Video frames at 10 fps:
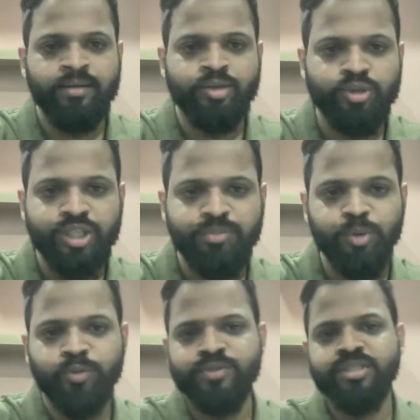social
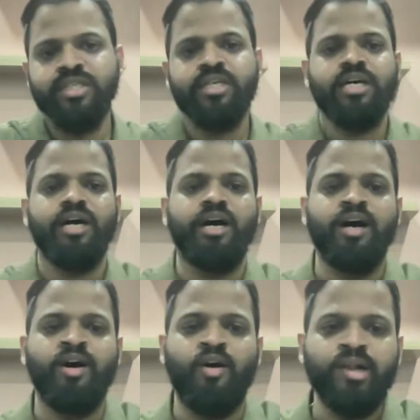proofs,
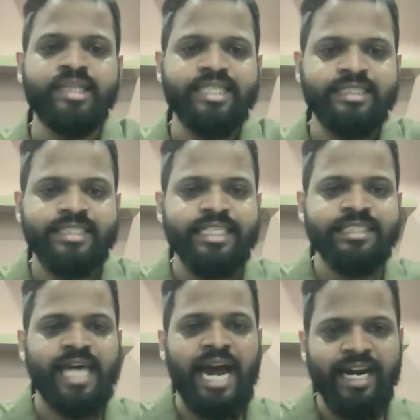all these
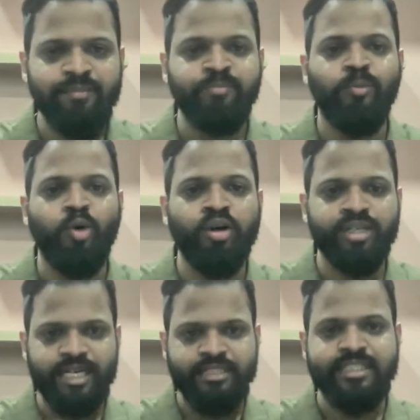things add up
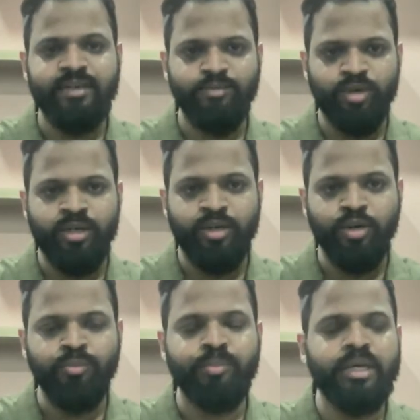more trust, and
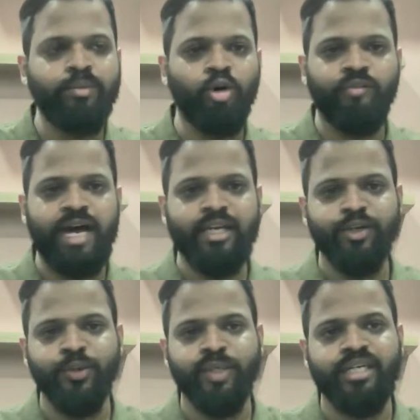build more
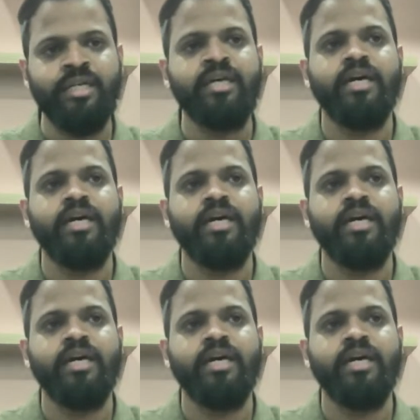value to it,